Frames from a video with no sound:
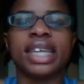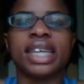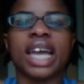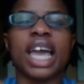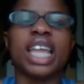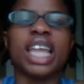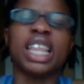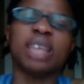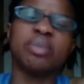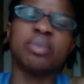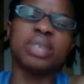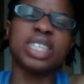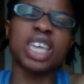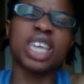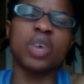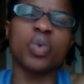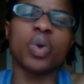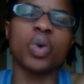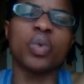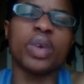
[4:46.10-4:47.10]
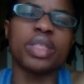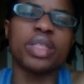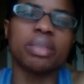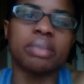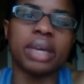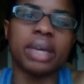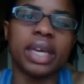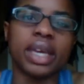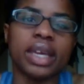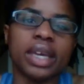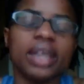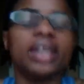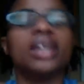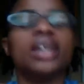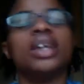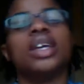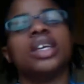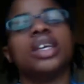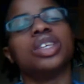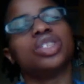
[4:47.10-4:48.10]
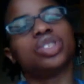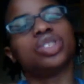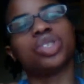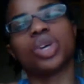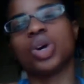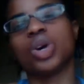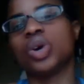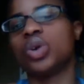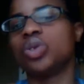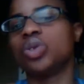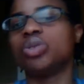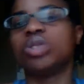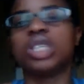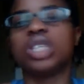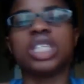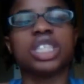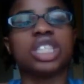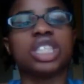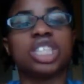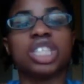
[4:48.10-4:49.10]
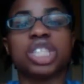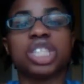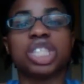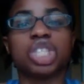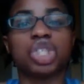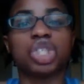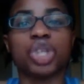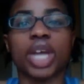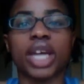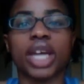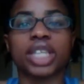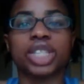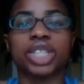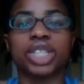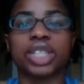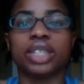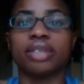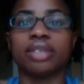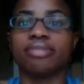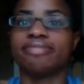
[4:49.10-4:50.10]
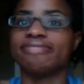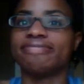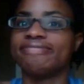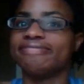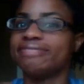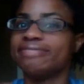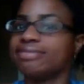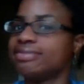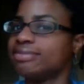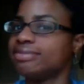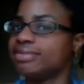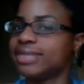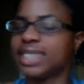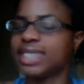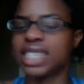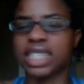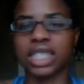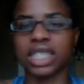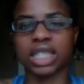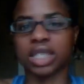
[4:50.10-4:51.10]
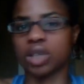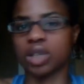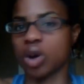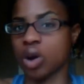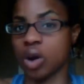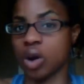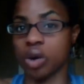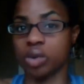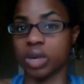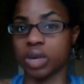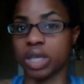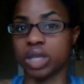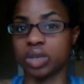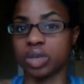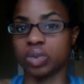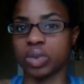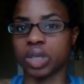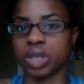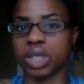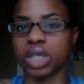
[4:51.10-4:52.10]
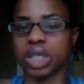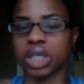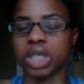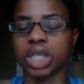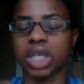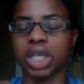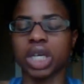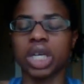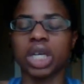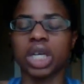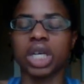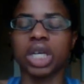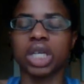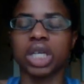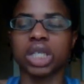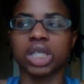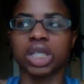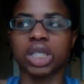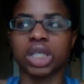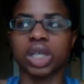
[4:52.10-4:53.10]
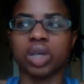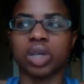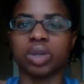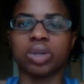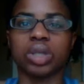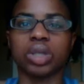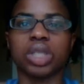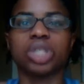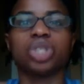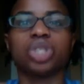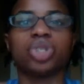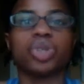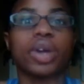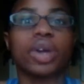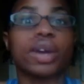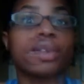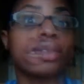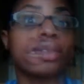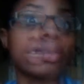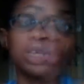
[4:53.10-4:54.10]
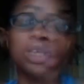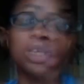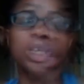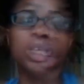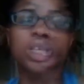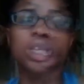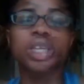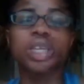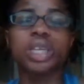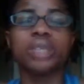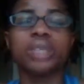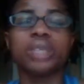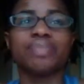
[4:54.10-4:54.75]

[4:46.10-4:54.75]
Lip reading: let me take one with me. So distraction doesn't always work. So let's try something else.